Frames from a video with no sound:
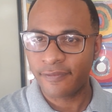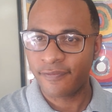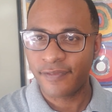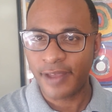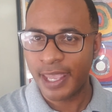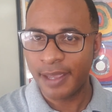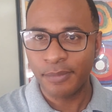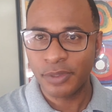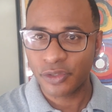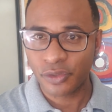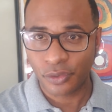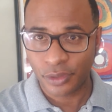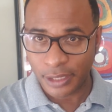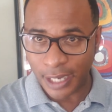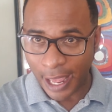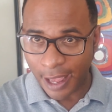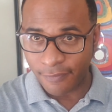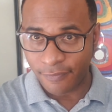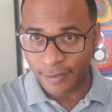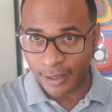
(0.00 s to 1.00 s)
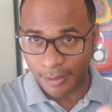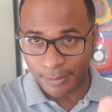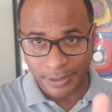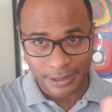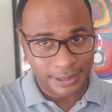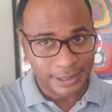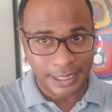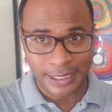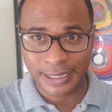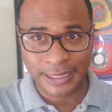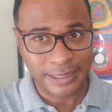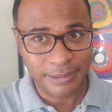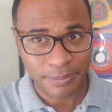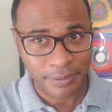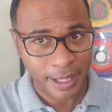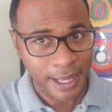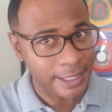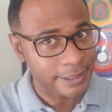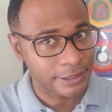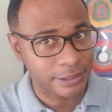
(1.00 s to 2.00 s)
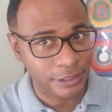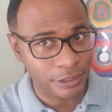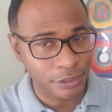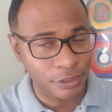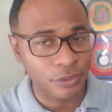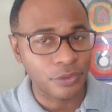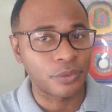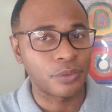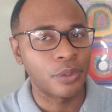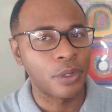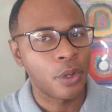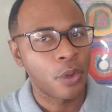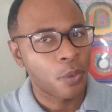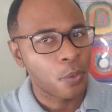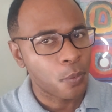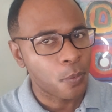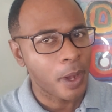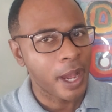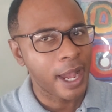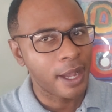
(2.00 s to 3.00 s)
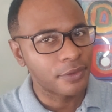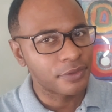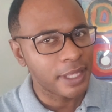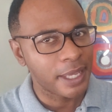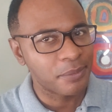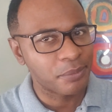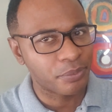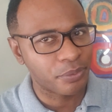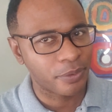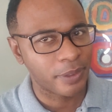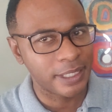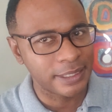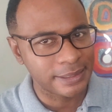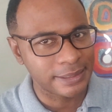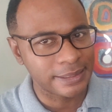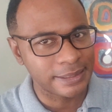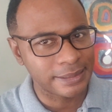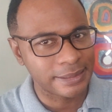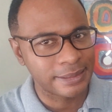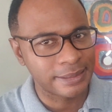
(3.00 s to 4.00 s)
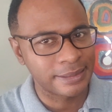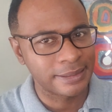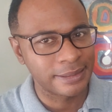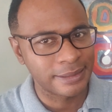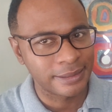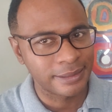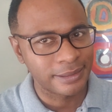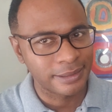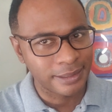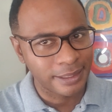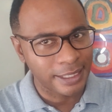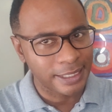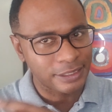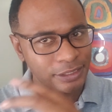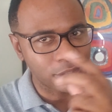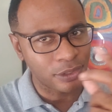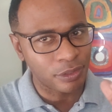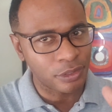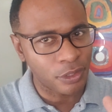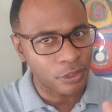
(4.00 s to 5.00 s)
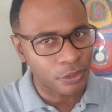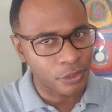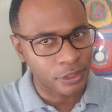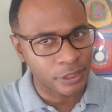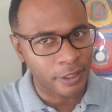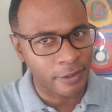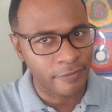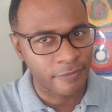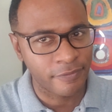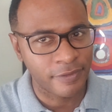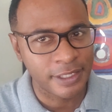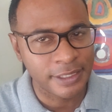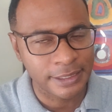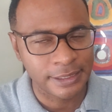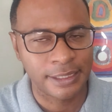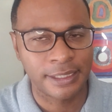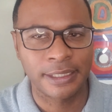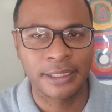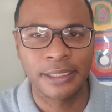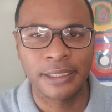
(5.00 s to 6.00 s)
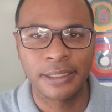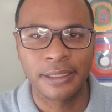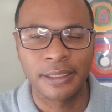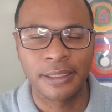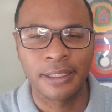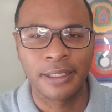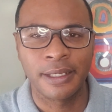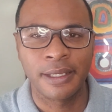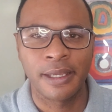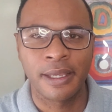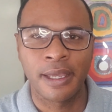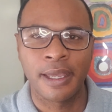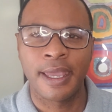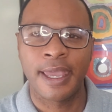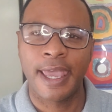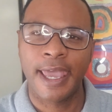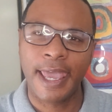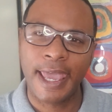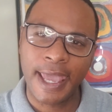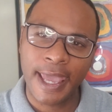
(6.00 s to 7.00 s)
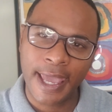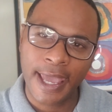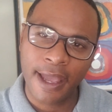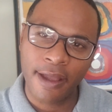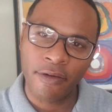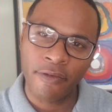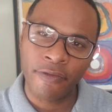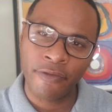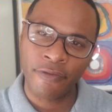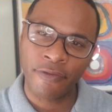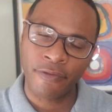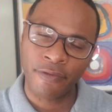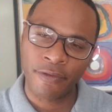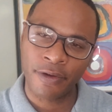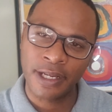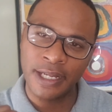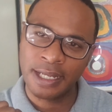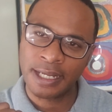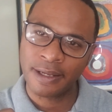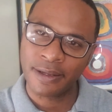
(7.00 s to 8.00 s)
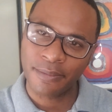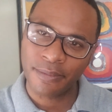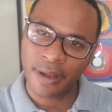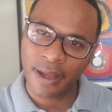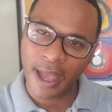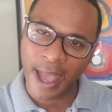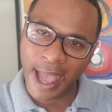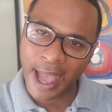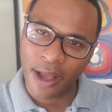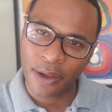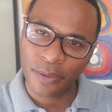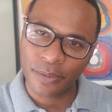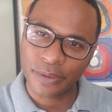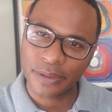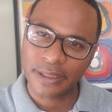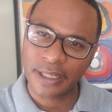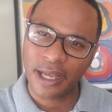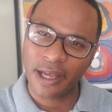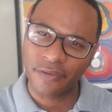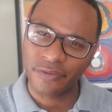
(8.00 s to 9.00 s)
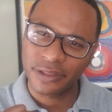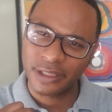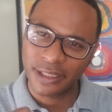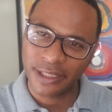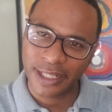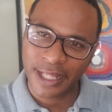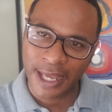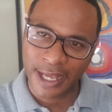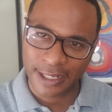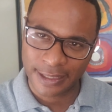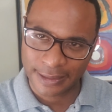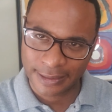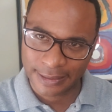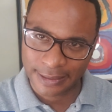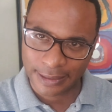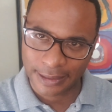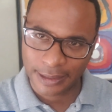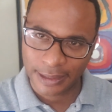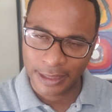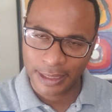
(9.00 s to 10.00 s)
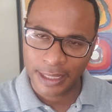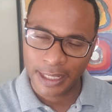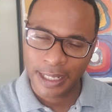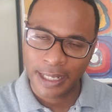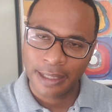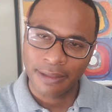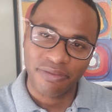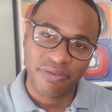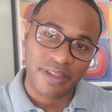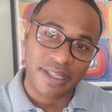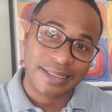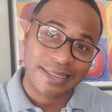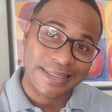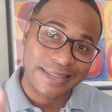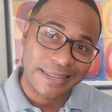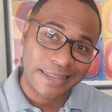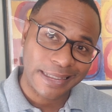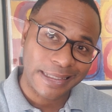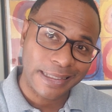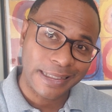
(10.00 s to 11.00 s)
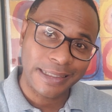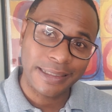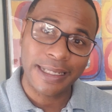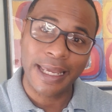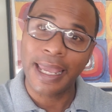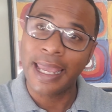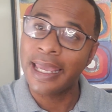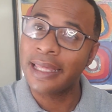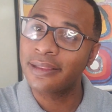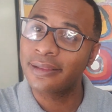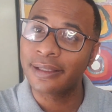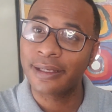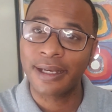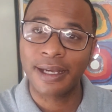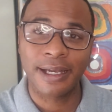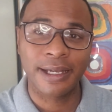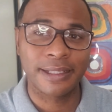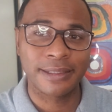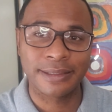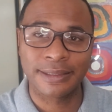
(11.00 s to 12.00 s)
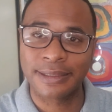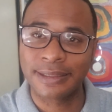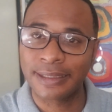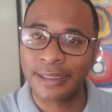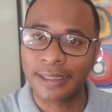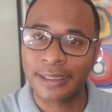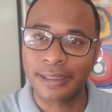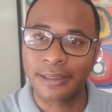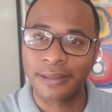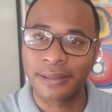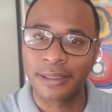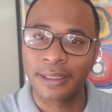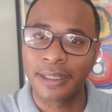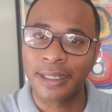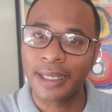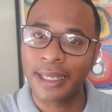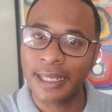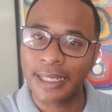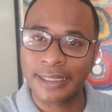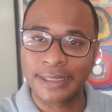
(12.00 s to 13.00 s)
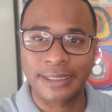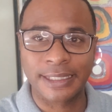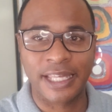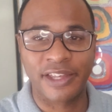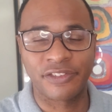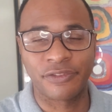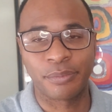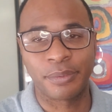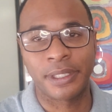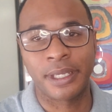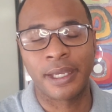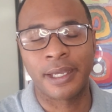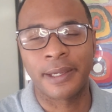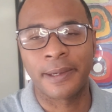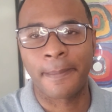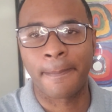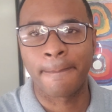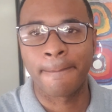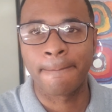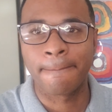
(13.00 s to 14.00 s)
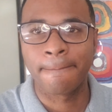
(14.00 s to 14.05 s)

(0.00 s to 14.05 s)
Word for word: famous or not famous, this applies to you. While that presence is no longer there physically, every ounce of the legacy, the seen and the unseen, is left behind.